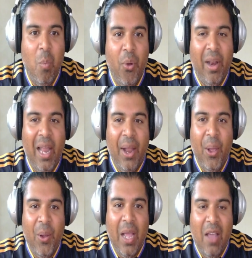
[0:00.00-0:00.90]

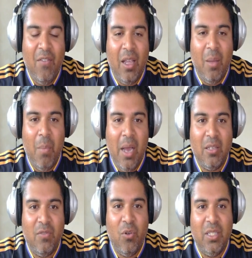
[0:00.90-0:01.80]
Bortoleto having a
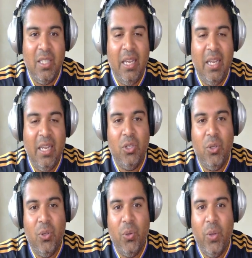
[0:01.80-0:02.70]
-14
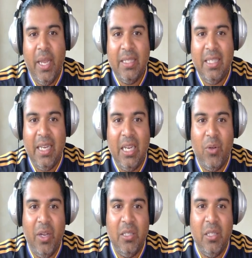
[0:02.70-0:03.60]
to see an
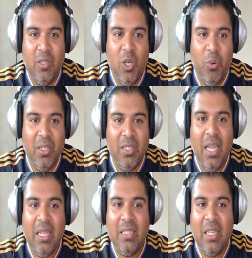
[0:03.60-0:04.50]
increase of 0.6,